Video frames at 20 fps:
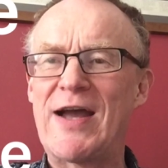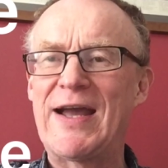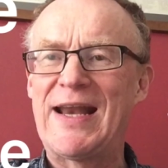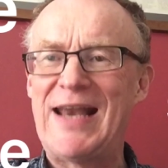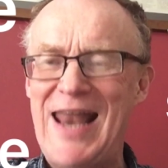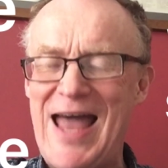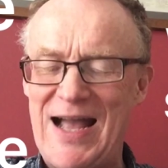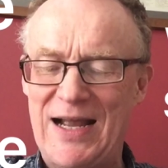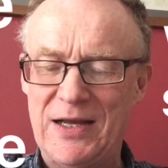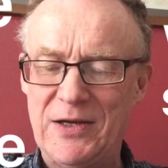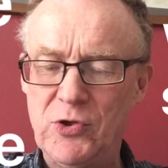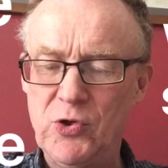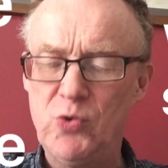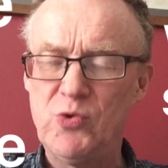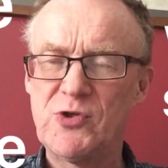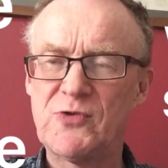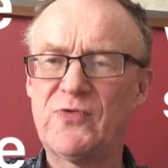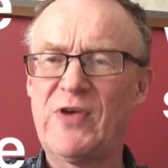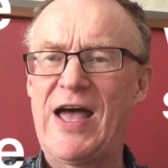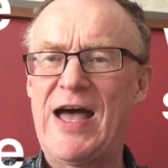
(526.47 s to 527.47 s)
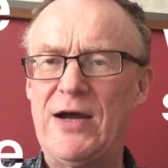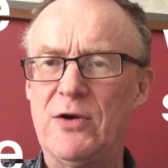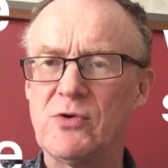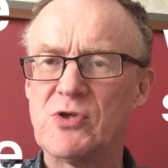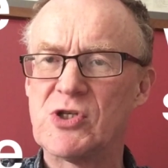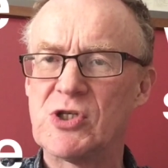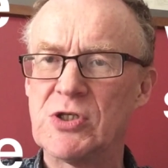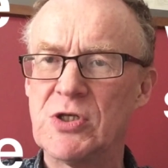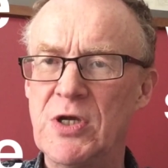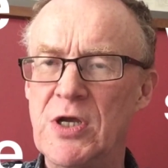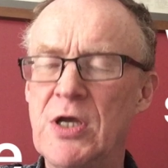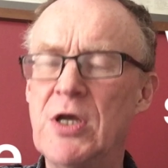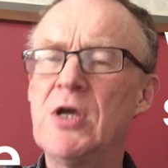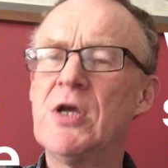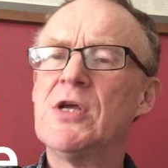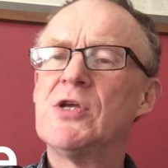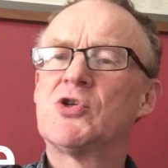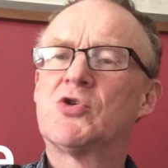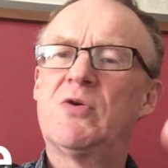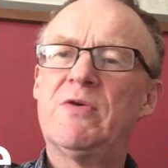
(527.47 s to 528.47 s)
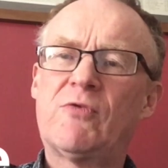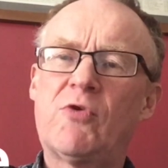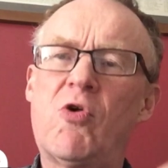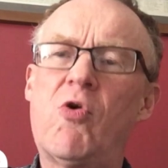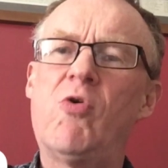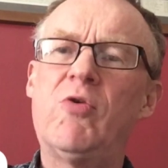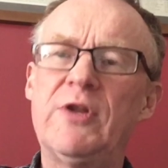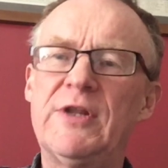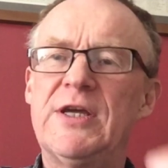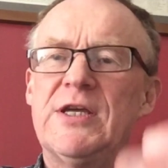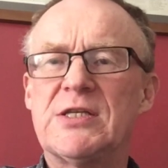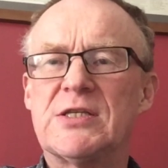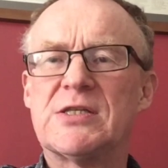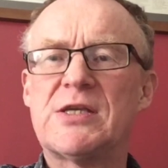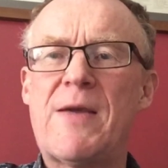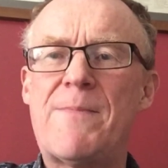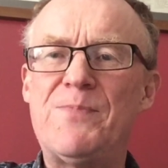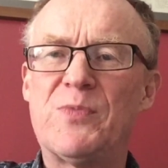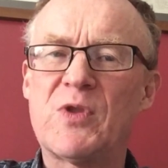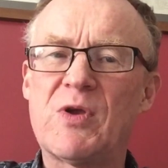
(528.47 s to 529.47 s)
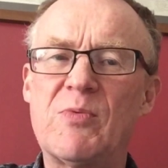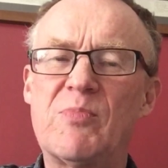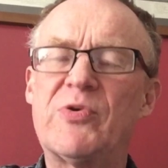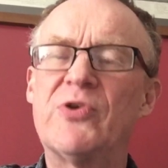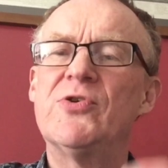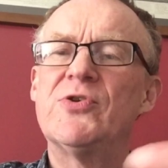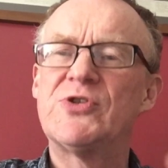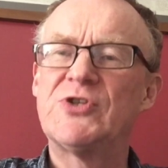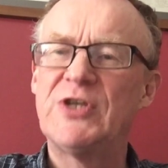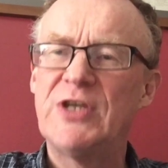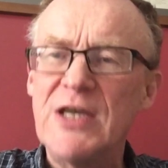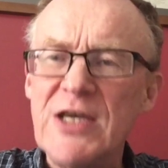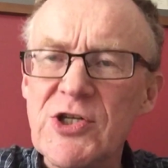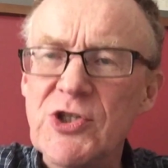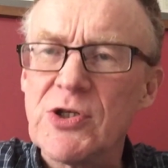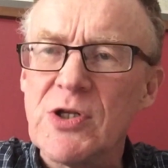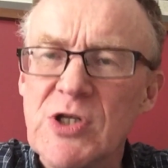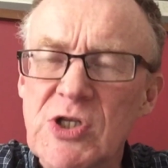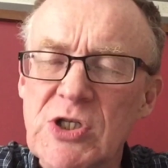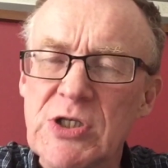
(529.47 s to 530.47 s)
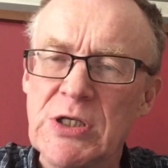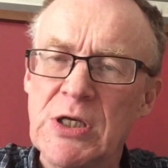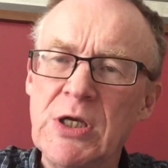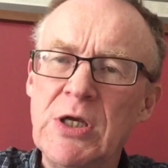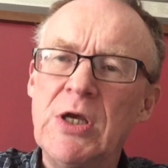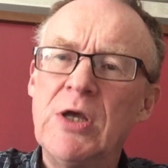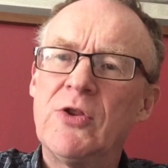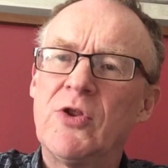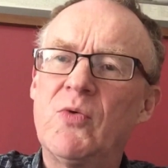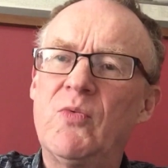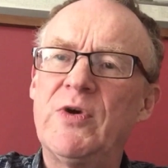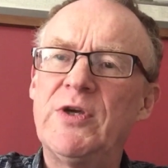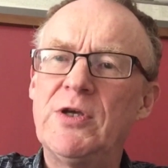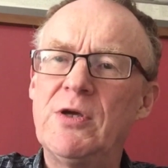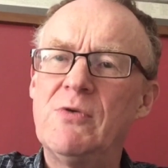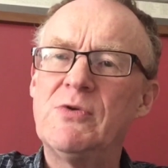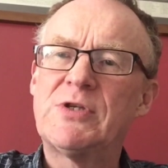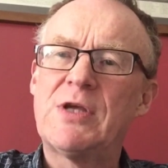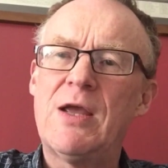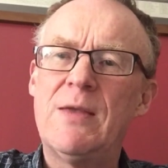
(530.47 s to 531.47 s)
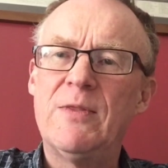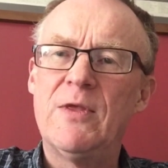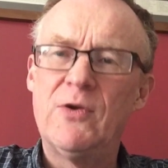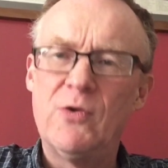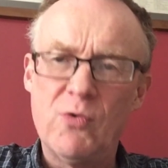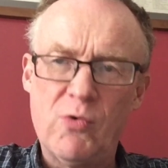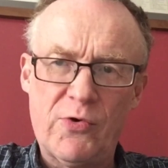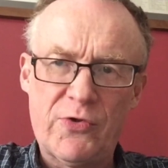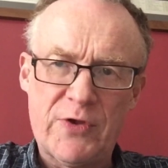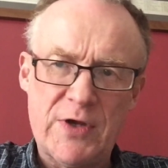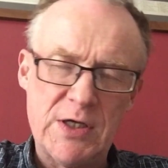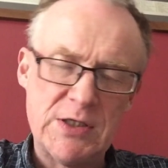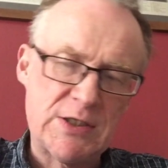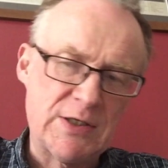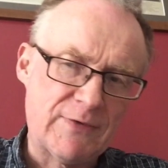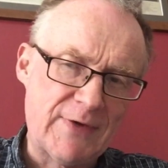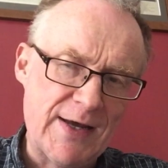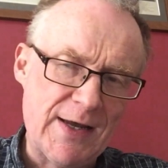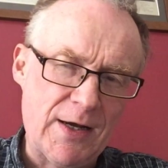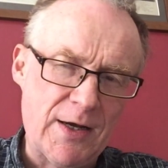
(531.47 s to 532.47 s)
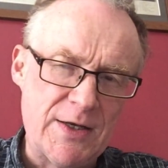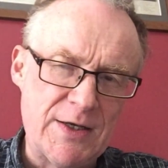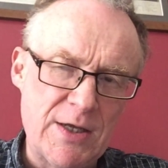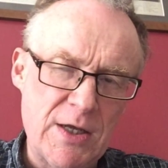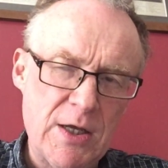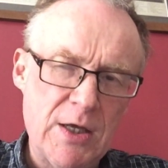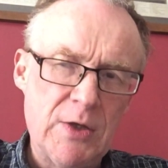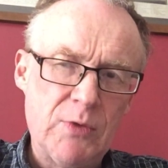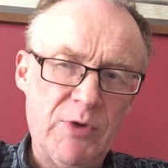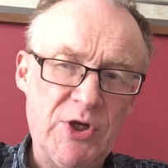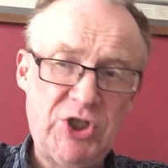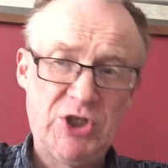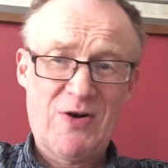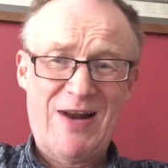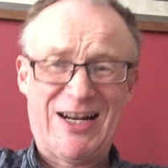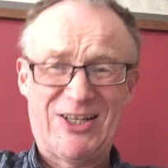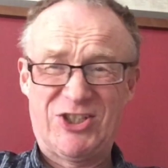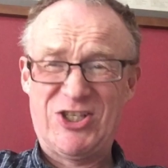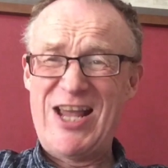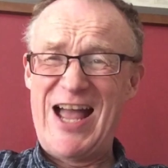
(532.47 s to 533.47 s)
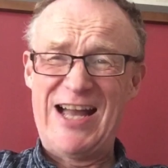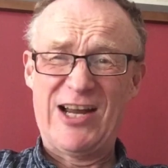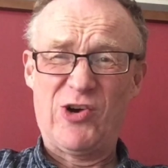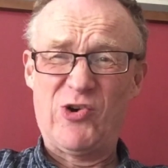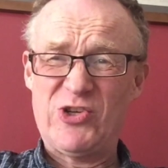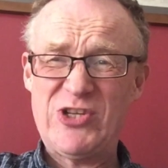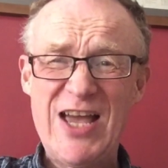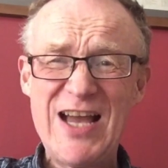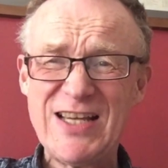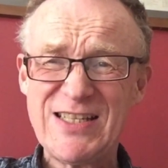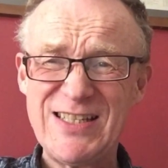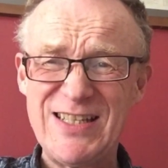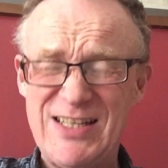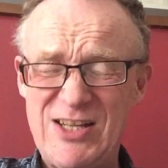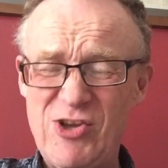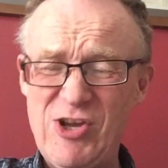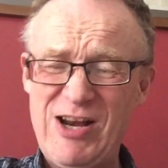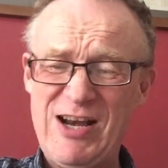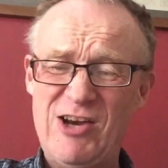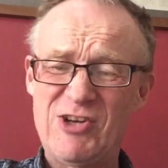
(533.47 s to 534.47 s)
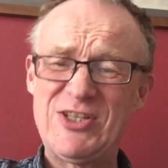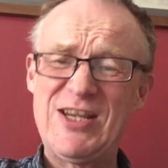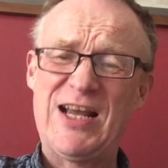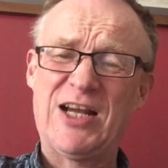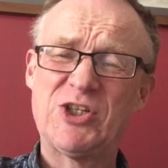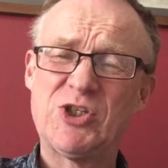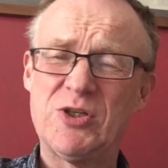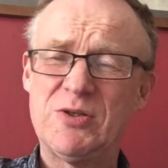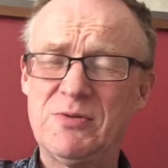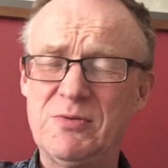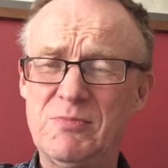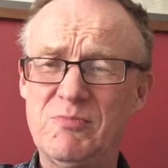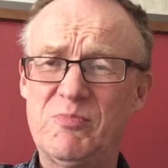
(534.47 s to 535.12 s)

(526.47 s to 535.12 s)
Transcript: and lang. Hoose for house. So you've got all these pronunciations that we use in the northeast of England, which are actually Anglo-Saxon, the Anglo-Saxon